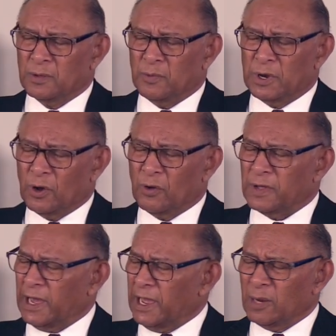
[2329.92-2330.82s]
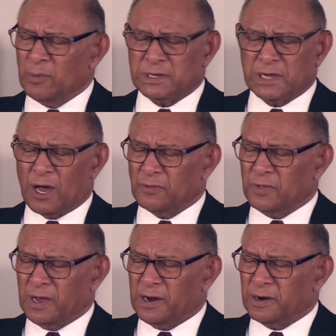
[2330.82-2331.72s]
We know the enemies out
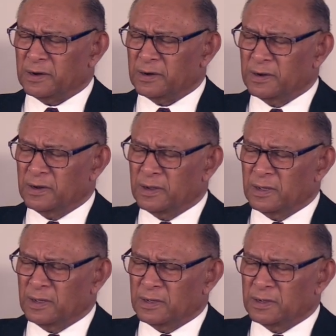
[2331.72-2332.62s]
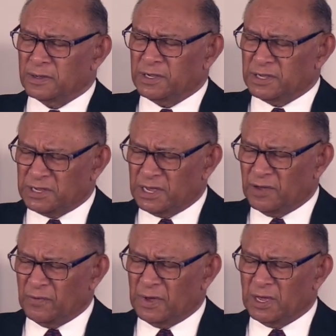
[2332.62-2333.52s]
there
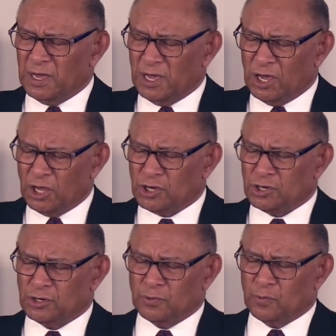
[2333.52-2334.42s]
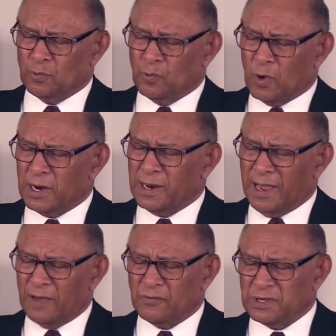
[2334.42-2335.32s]
deceiving each one
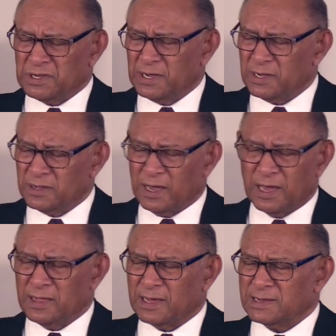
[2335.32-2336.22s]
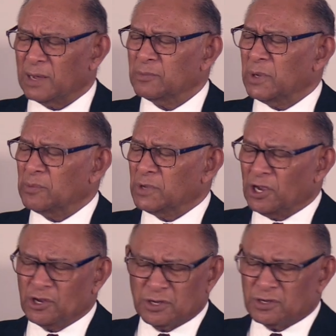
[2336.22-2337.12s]
every single day. There's some
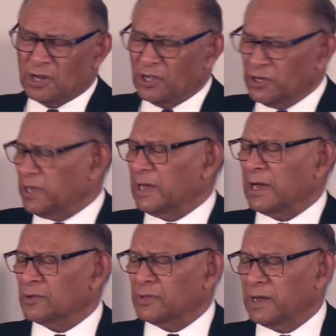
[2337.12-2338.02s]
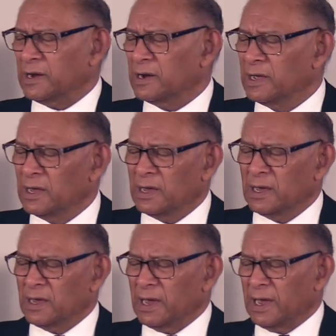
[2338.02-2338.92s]
temptations lurking out there,
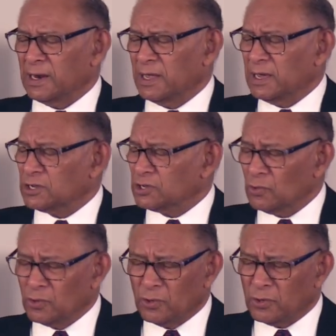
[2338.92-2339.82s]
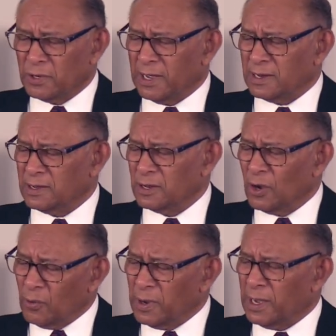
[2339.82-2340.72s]
and He's so good at
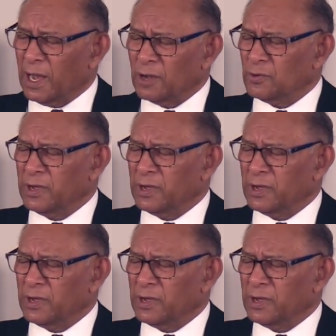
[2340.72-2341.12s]
knowing how to